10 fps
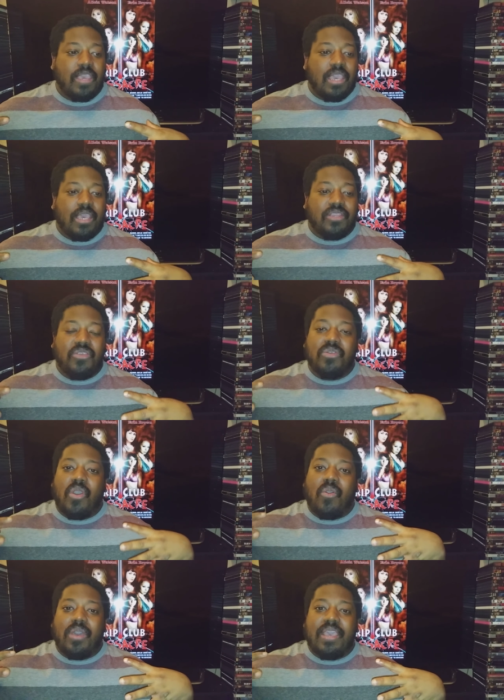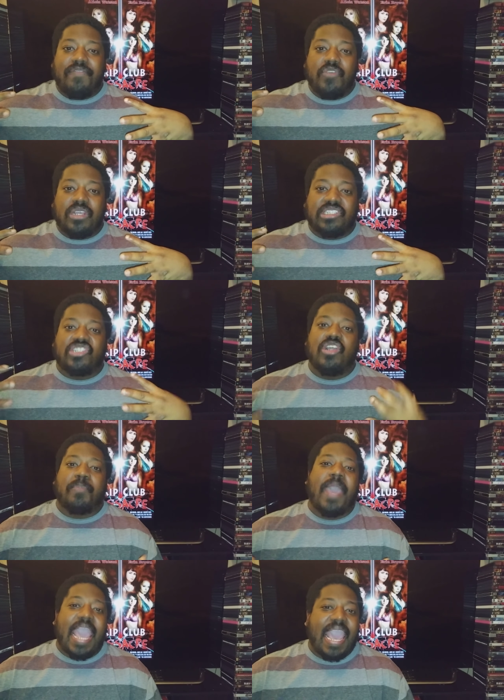you know, if you could just look
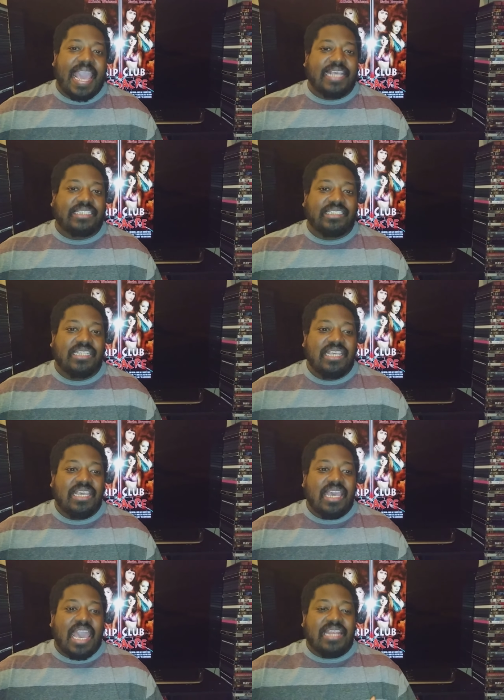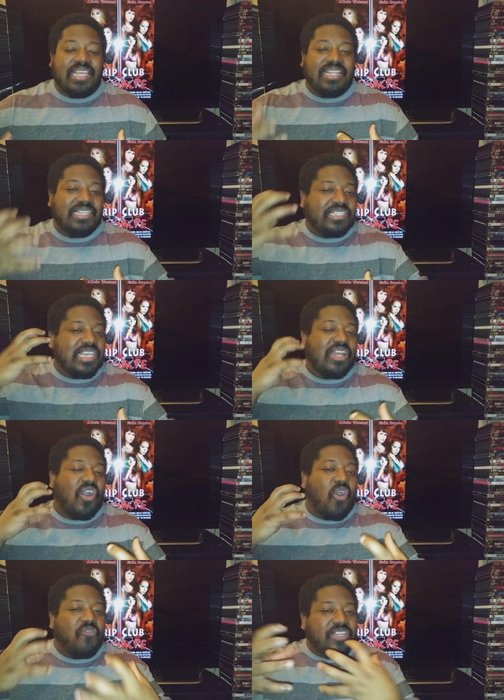past and just get
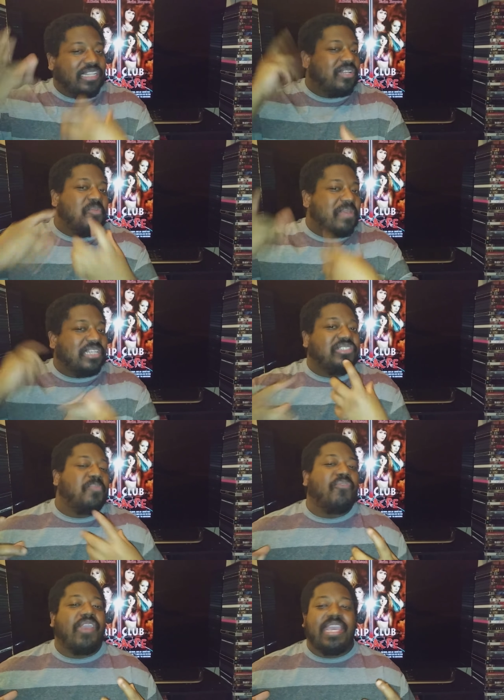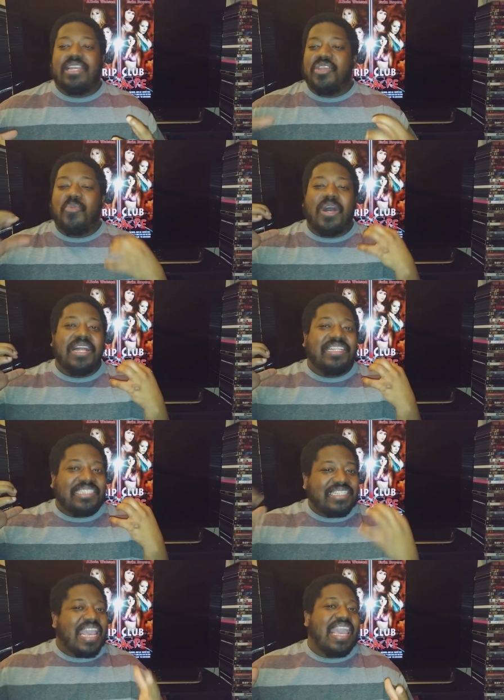over your little miniature brain, you will
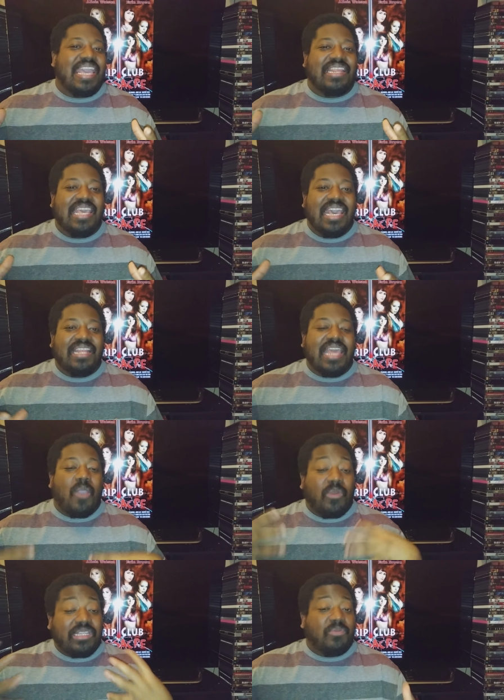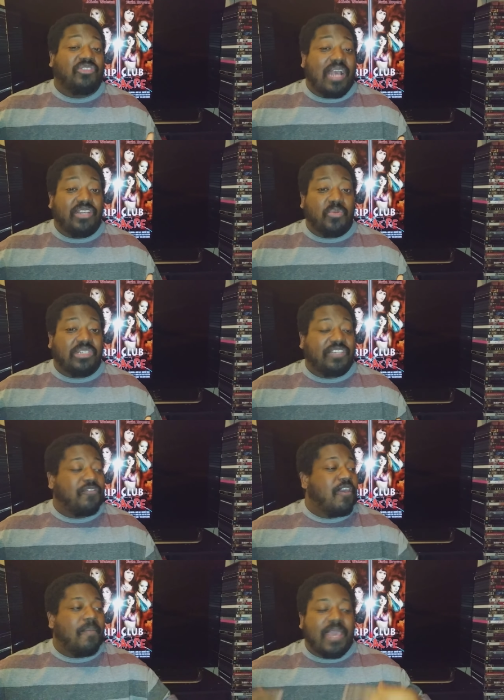understand that what they was trying to do with this
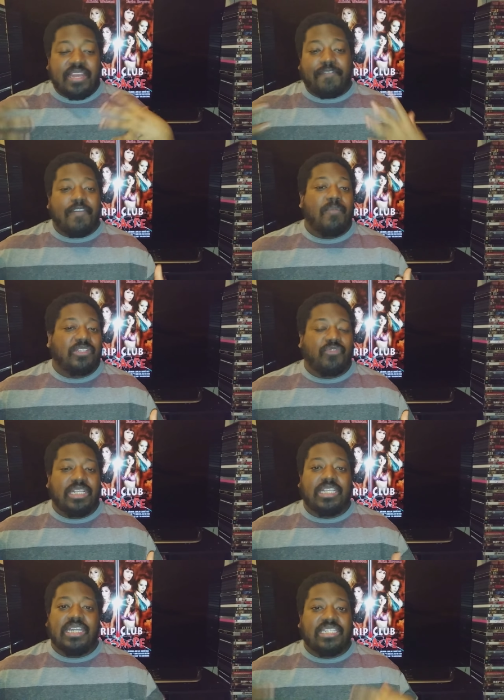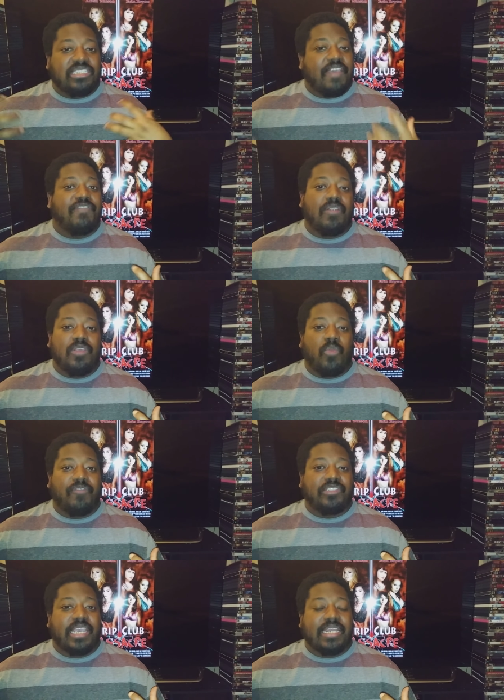film, and the film is really good, is definitely worth
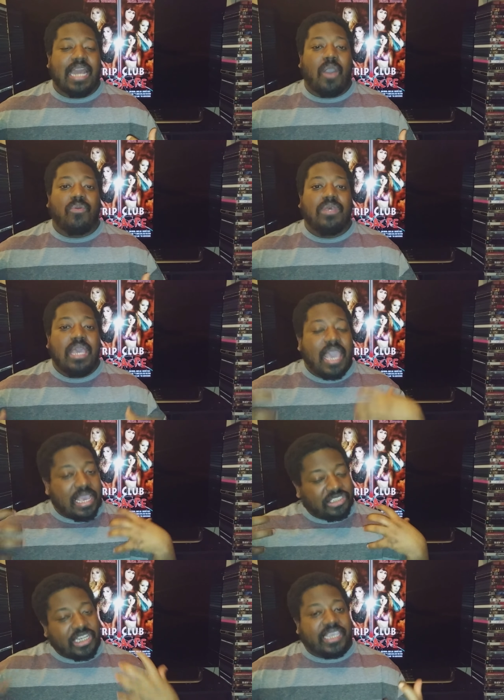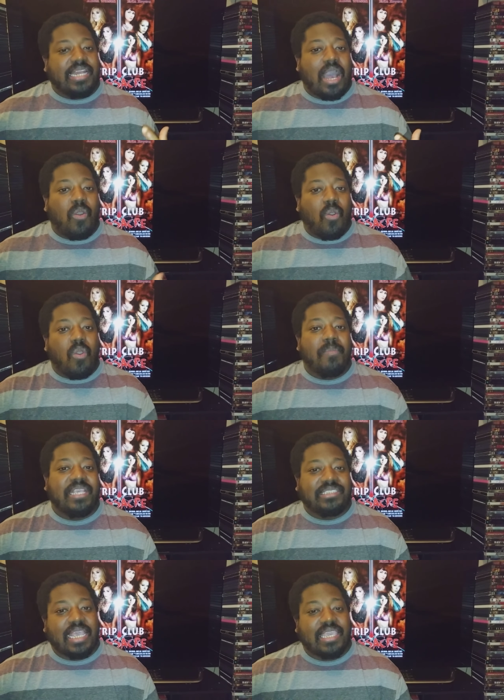checking out and check it out on May
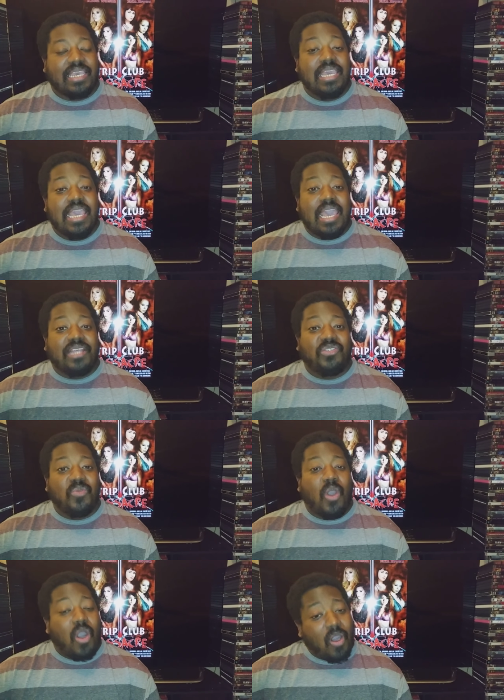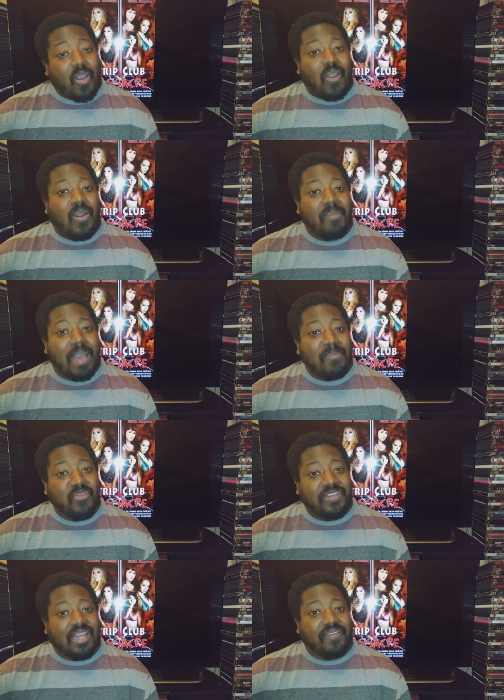2nd. And to all my movie
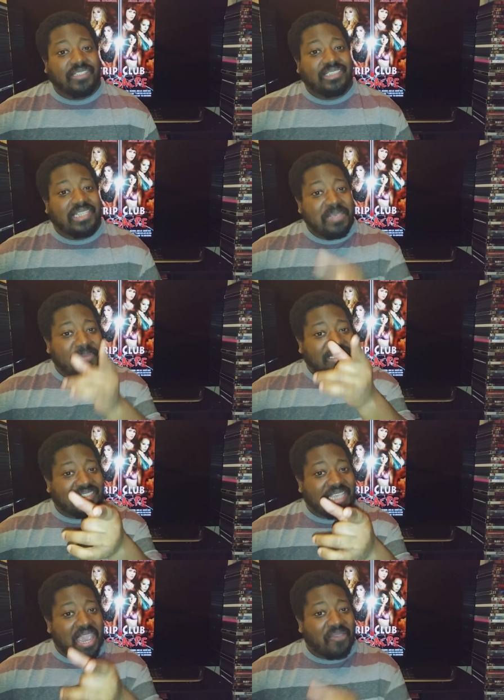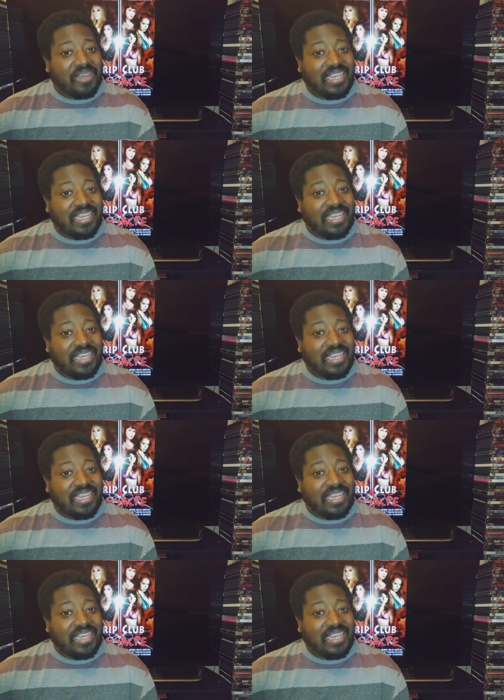lovers, keep it scary.